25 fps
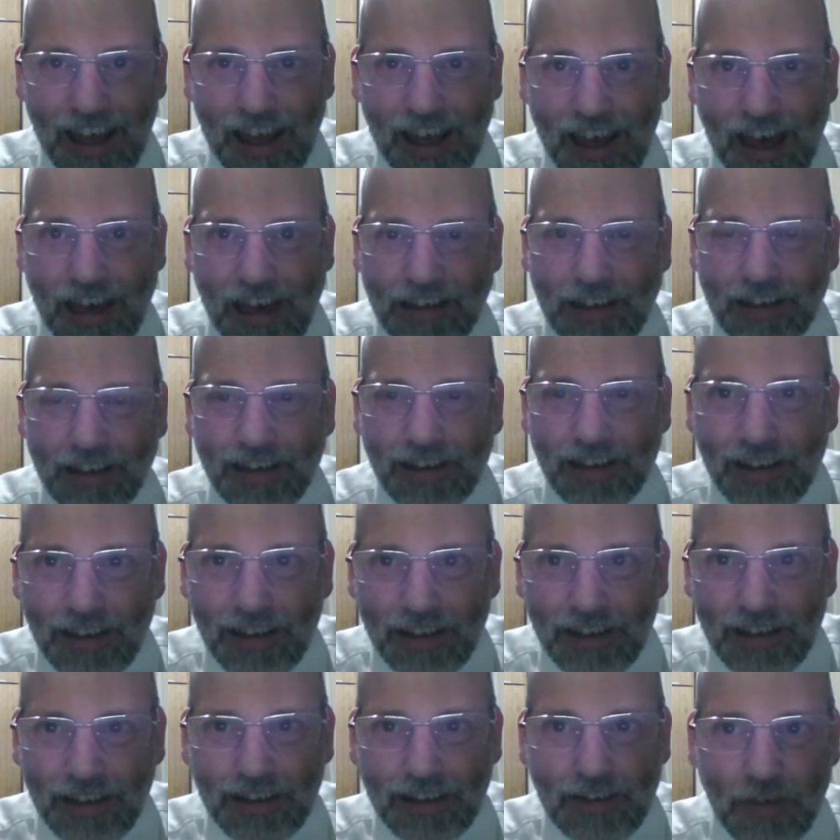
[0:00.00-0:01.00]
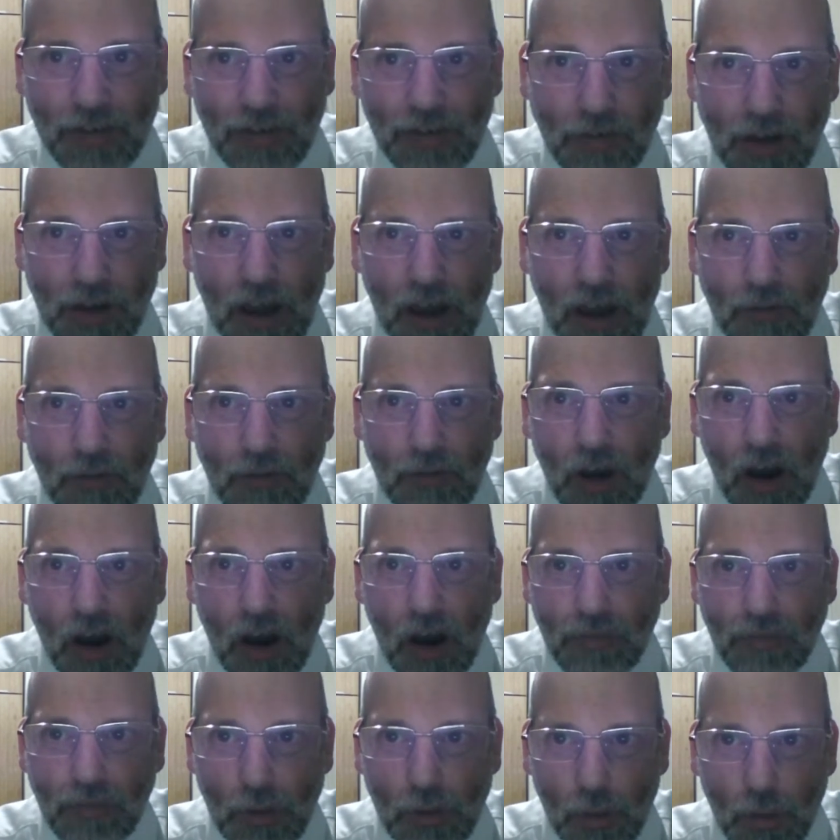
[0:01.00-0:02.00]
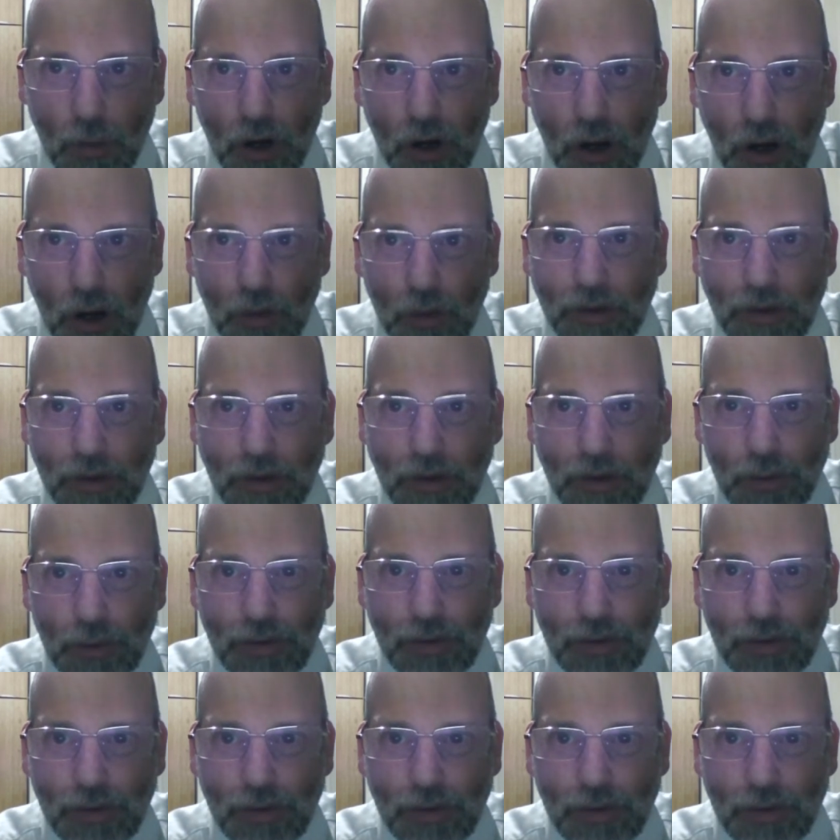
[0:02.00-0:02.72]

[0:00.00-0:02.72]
Hi, this is Rabbi Chaim Coffman. We're going to